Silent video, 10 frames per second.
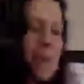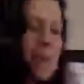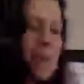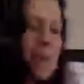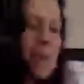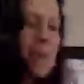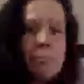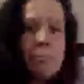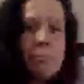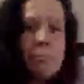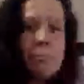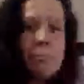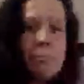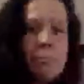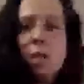I have to make
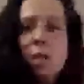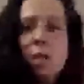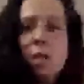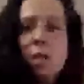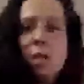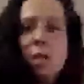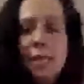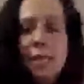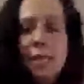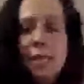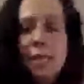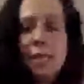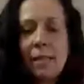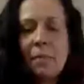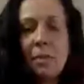sure that I'm making the legs
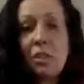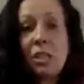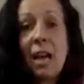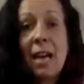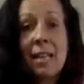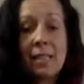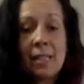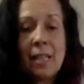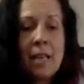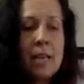similar size.